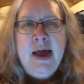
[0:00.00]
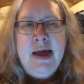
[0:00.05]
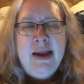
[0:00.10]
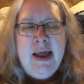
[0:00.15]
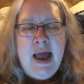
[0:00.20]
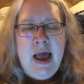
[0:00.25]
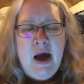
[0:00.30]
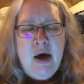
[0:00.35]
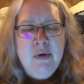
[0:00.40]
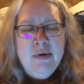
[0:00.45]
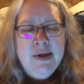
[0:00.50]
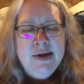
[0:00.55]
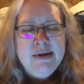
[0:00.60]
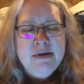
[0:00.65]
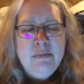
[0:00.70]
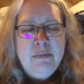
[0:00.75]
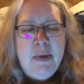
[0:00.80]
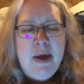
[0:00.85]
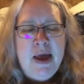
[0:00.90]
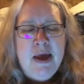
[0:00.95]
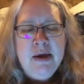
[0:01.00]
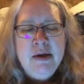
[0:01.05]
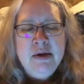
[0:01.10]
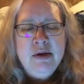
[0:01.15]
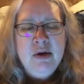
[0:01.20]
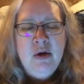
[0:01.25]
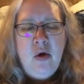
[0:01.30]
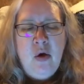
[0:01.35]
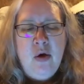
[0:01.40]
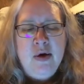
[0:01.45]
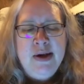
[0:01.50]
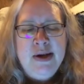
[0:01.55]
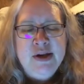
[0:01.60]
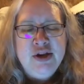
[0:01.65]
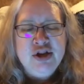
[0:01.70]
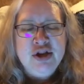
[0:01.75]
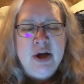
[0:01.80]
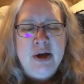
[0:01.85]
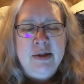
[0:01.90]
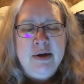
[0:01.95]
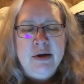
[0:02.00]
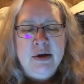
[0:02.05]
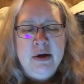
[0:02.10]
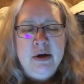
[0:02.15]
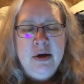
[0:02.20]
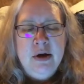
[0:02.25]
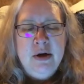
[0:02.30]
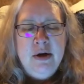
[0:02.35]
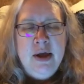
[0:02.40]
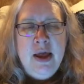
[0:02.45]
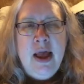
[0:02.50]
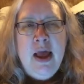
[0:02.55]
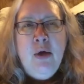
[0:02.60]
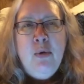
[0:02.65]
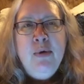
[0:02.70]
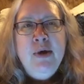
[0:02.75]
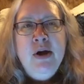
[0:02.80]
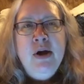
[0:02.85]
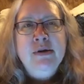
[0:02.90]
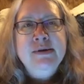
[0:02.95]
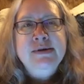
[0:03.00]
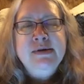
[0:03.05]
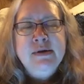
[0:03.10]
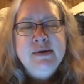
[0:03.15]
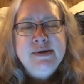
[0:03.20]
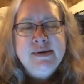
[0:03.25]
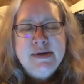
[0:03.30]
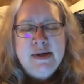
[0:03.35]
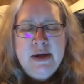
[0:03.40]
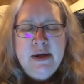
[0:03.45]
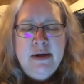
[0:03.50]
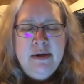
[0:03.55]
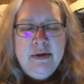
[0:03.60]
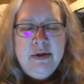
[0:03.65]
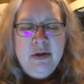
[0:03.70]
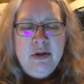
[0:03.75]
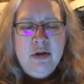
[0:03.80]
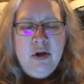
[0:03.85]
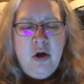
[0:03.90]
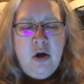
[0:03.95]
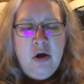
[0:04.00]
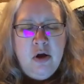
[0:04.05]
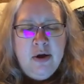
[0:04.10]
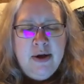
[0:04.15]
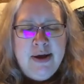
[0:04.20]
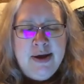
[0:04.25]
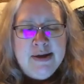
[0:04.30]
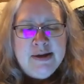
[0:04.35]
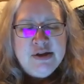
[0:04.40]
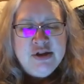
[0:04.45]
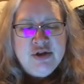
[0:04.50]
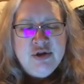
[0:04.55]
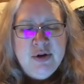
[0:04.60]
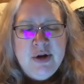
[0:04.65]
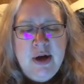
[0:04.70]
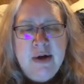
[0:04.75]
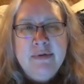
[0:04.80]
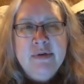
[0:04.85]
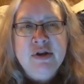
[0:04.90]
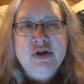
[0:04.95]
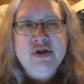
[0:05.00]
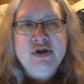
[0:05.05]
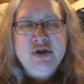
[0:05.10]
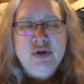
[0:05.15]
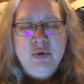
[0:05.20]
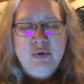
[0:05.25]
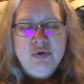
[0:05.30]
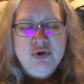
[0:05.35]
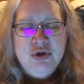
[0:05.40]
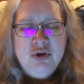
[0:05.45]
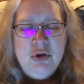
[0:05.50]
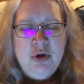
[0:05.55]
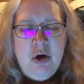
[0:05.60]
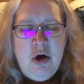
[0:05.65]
We also see the long history of the social contract, which has um,